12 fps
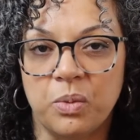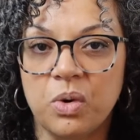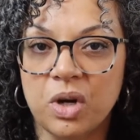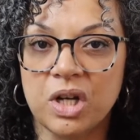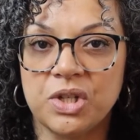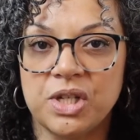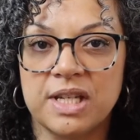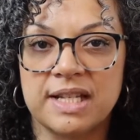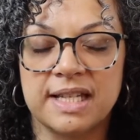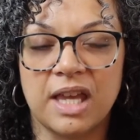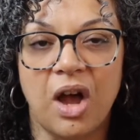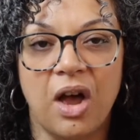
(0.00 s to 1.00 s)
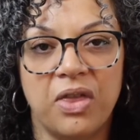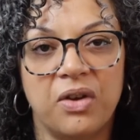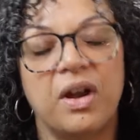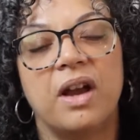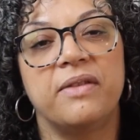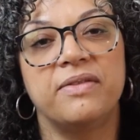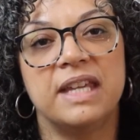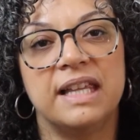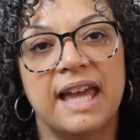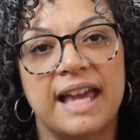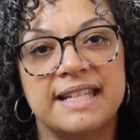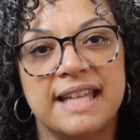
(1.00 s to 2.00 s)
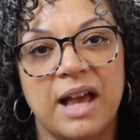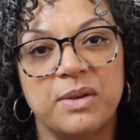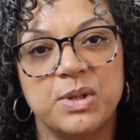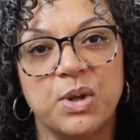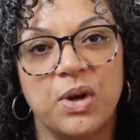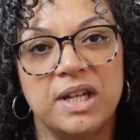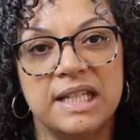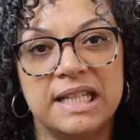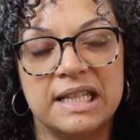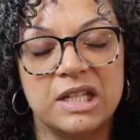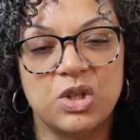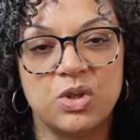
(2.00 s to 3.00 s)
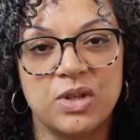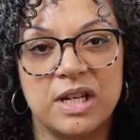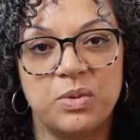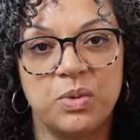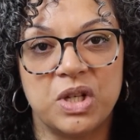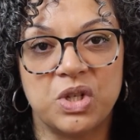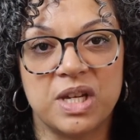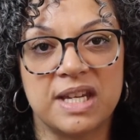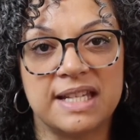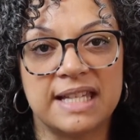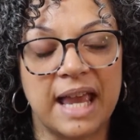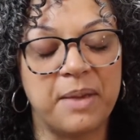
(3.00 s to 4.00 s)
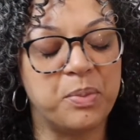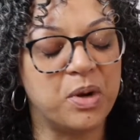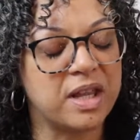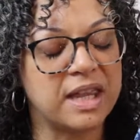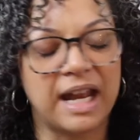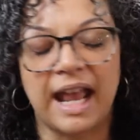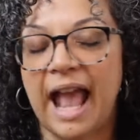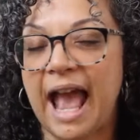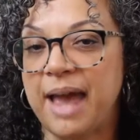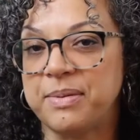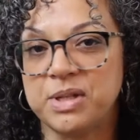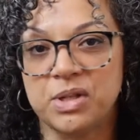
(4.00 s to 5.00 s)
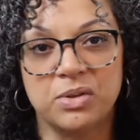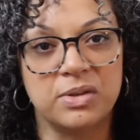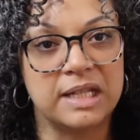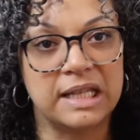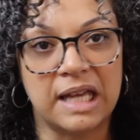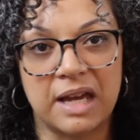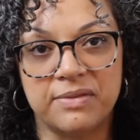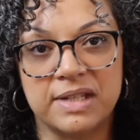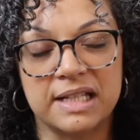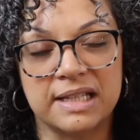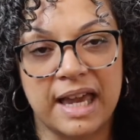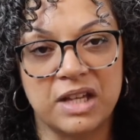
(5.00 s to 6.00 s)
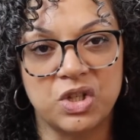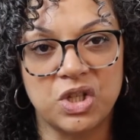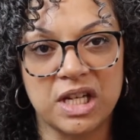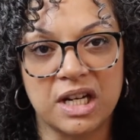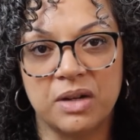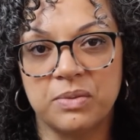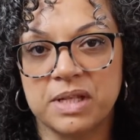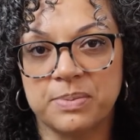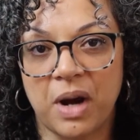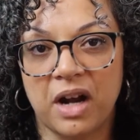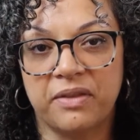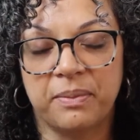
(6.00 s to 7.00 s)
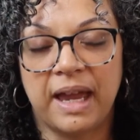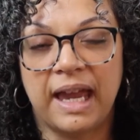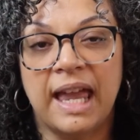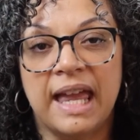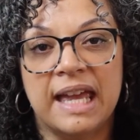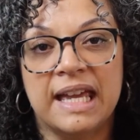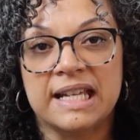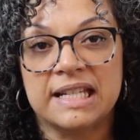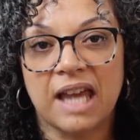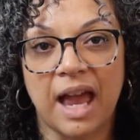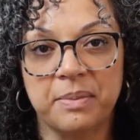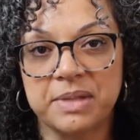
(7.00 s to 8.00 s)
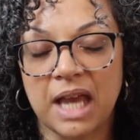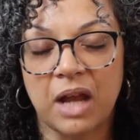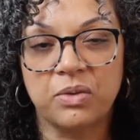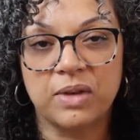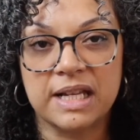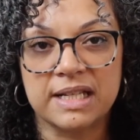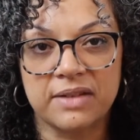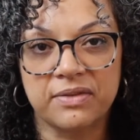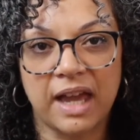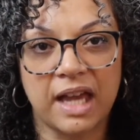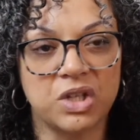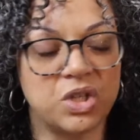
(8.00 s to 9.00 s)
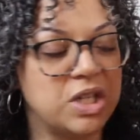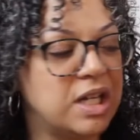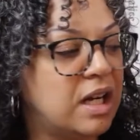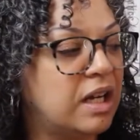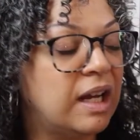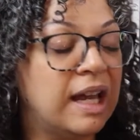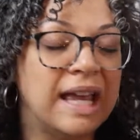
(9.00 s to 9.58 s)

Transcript: Ward. She is the author of The Last House on Needless Street, which is a book that I absolutely loved last year. It was part of my top 10 reads of last year.